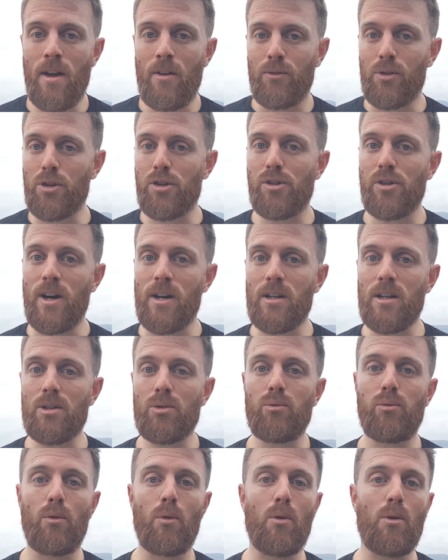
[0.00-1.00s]
for starters
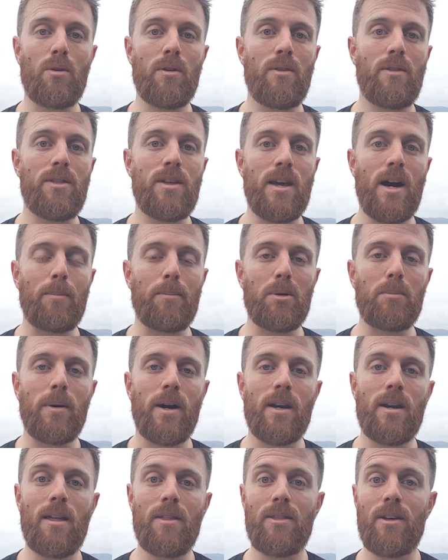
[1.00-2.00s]
for the upper
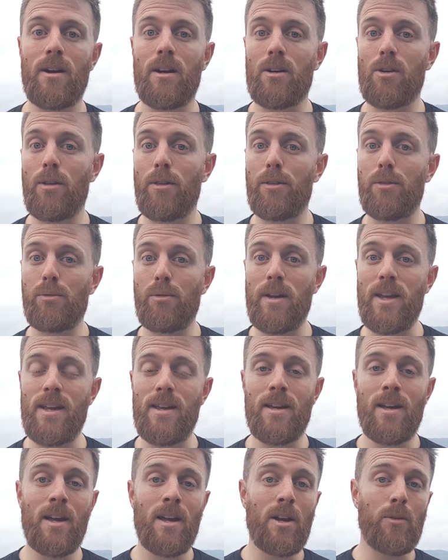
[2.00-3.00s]
body there are three
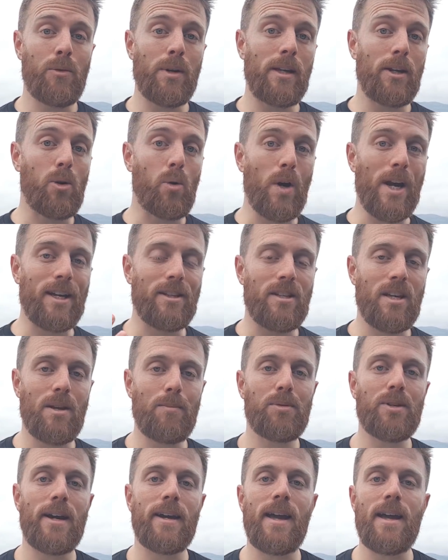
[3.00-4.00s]
really quick
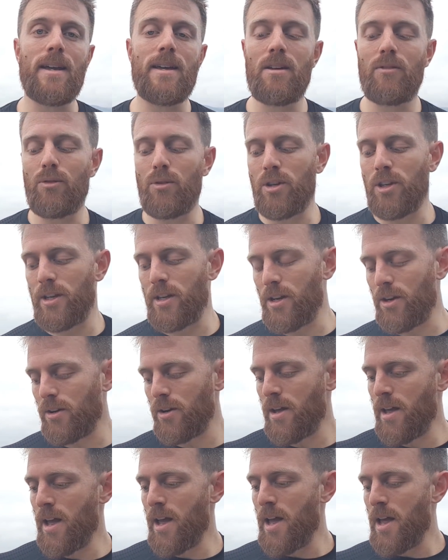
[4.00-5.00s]
tips I can give you here
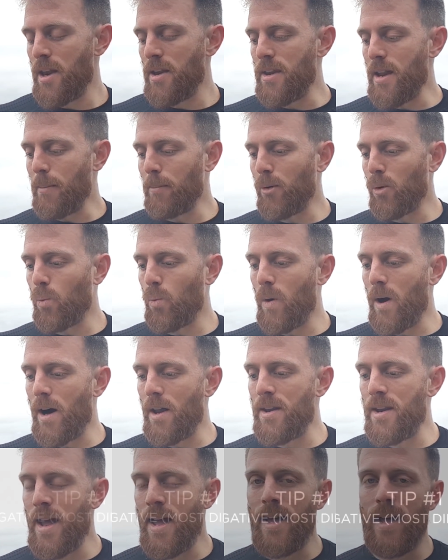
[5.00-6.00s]
Number
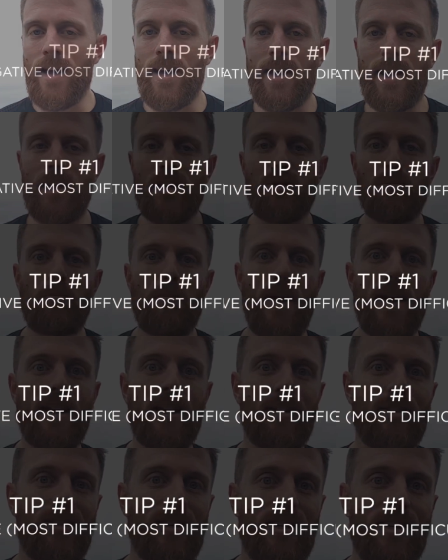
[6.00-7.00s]
one is
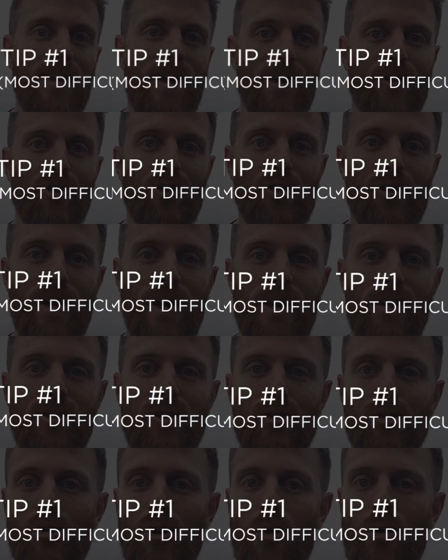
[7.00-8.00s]
making the exercise
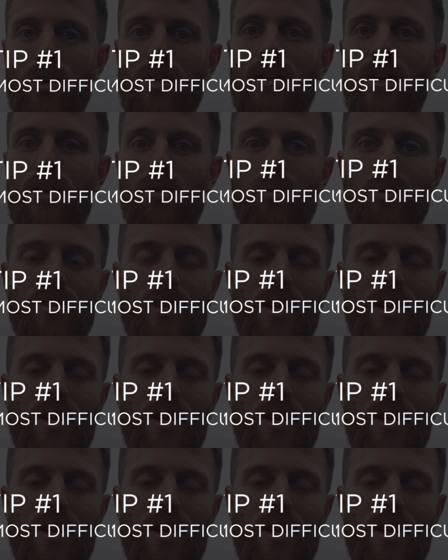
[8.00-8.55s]
slower, as we